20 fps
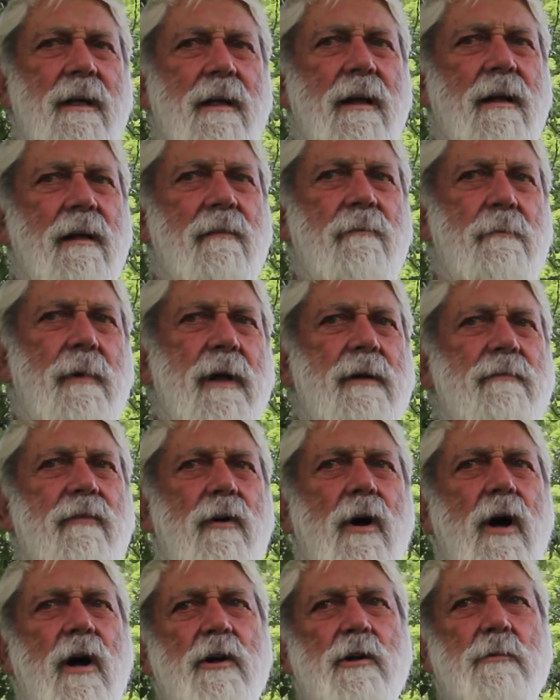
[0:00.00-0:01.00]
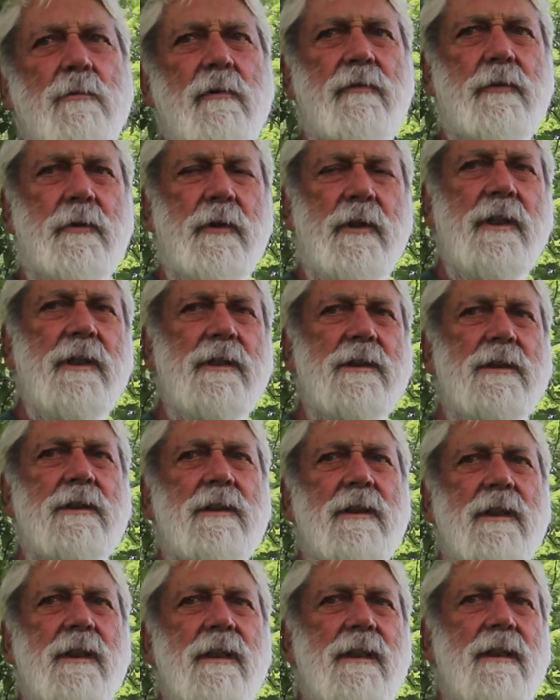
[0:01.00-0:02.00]
a big volume of
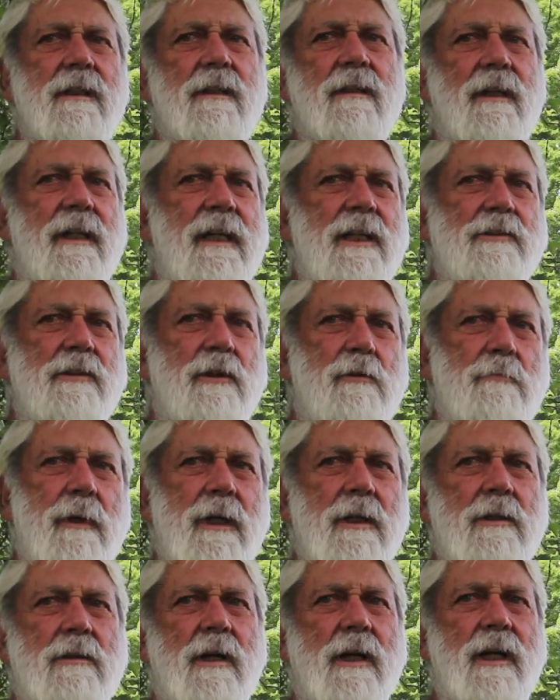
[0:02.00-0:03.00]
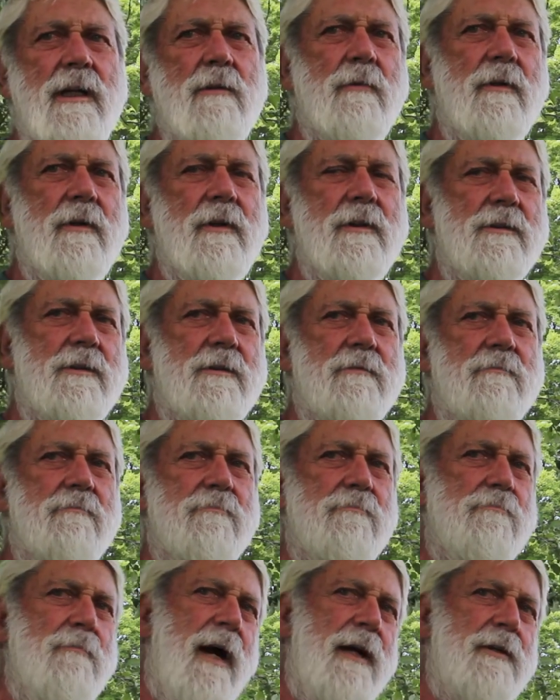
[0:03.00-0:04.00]
trees, easy to maintain, whereas
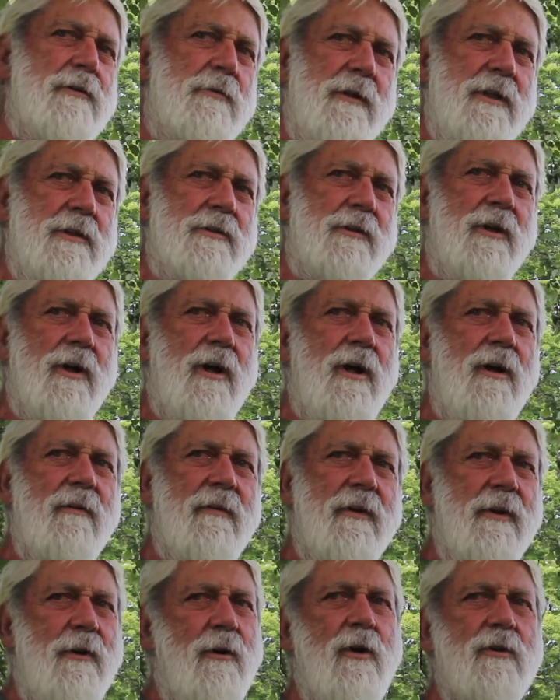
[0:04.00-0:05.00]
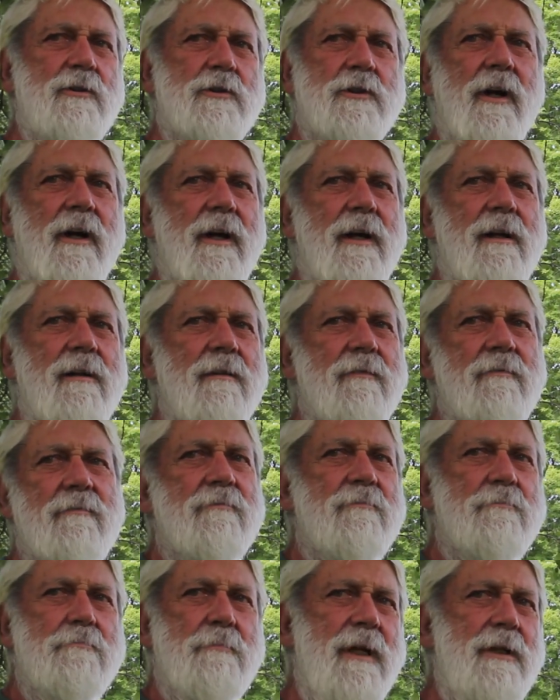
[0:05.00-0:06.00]
my trees are all the old style.
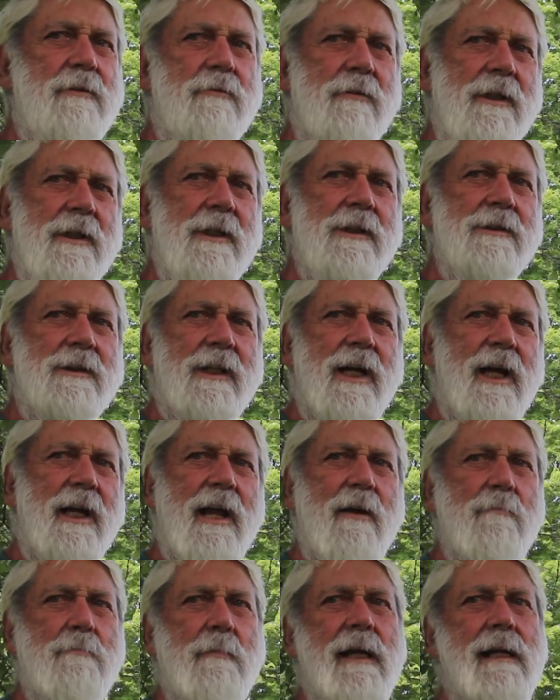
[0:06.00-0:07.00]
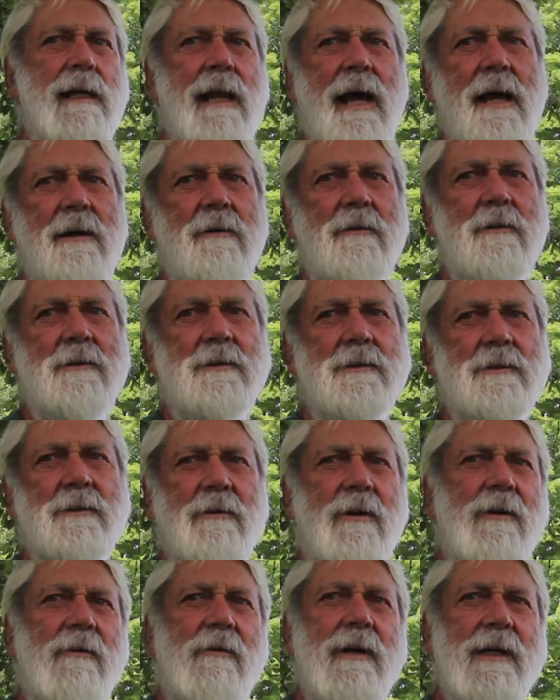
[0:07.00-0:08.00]
Big trees, you got to have big ladders,
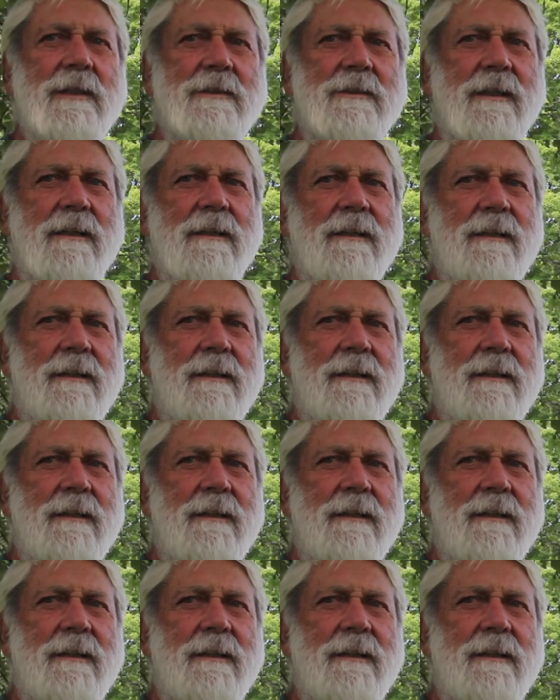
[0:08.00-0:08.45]
all the rest.